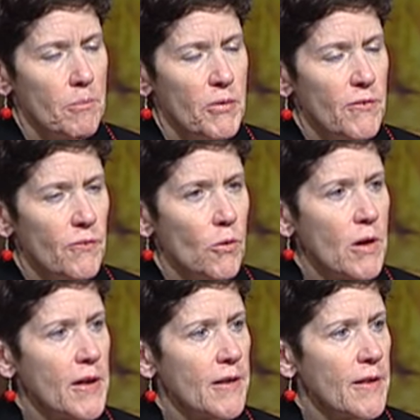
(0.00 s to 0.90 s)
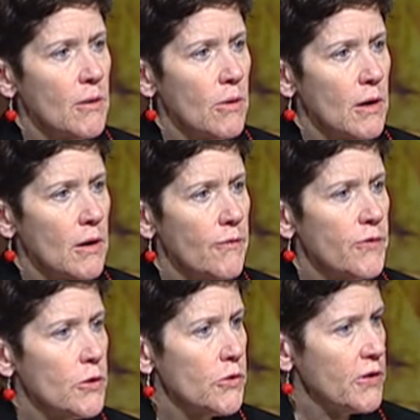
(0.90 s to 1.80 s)
before then there were a
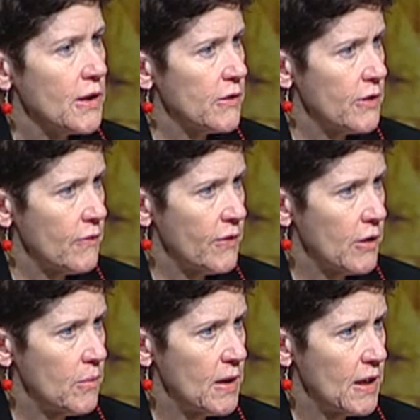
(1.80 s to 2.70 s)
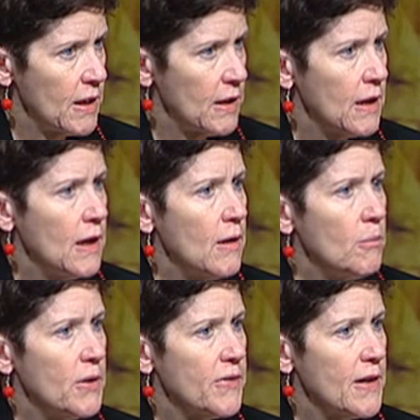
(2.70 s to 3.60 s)
few studies, not very many,
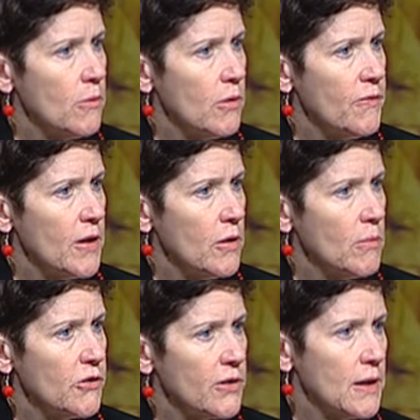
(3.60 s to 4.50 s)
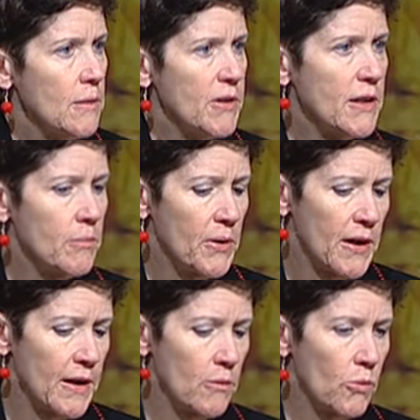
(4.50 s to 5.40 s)
but they were very much limited
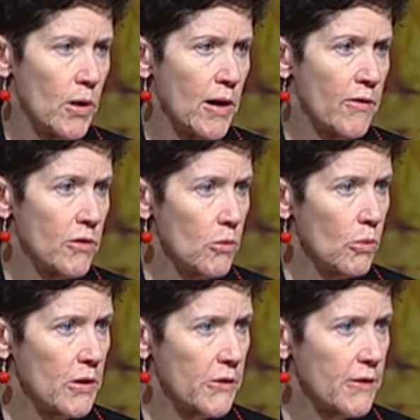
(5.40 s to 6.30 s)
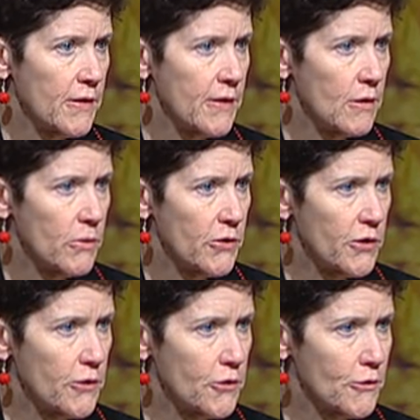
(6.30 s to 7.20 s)
by wherever it was that the
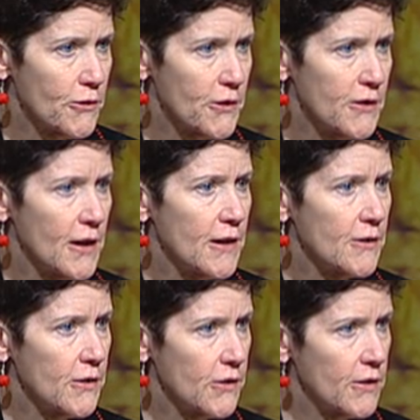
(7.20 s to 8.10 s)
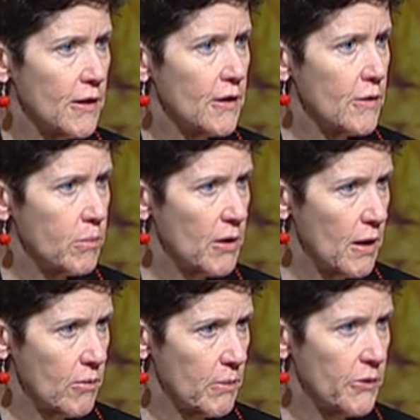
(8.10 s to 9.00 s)
researchers decided to study the
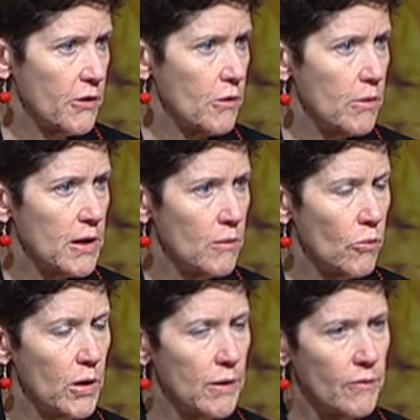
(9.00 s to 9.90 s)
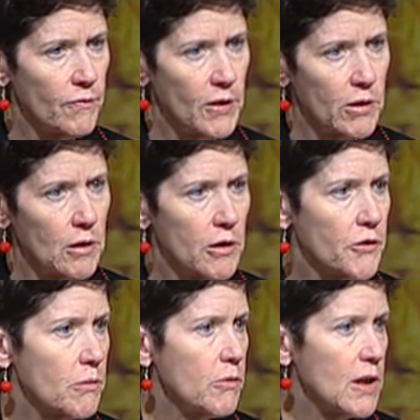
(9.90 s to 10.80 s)
problem. So in one very
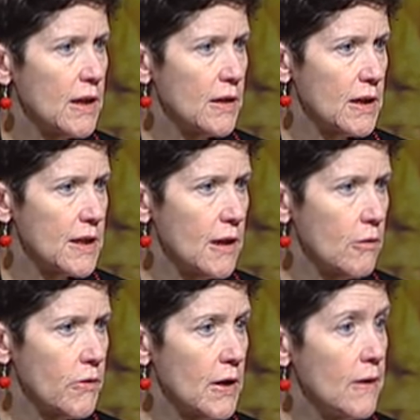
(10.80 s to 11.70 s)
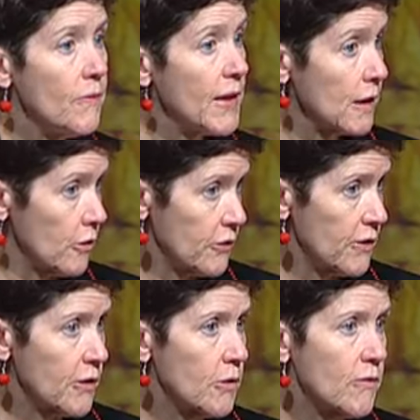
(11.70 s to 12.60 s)
large community in the South, they looked at
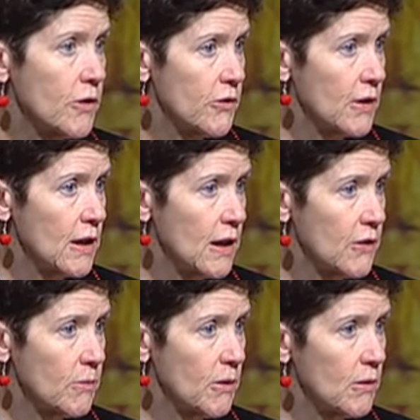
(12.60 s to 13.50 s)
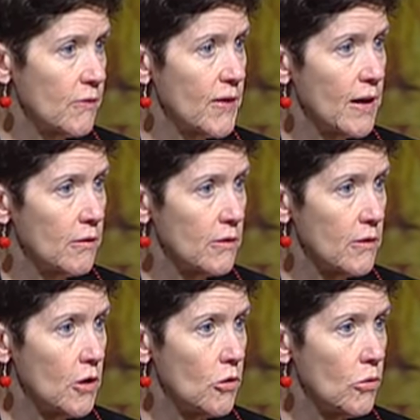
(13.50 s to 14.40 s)
the university hospital and found
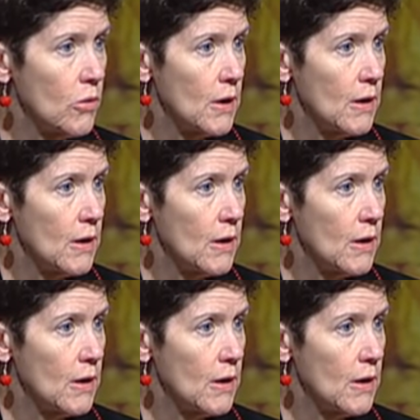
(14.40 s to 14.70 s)
no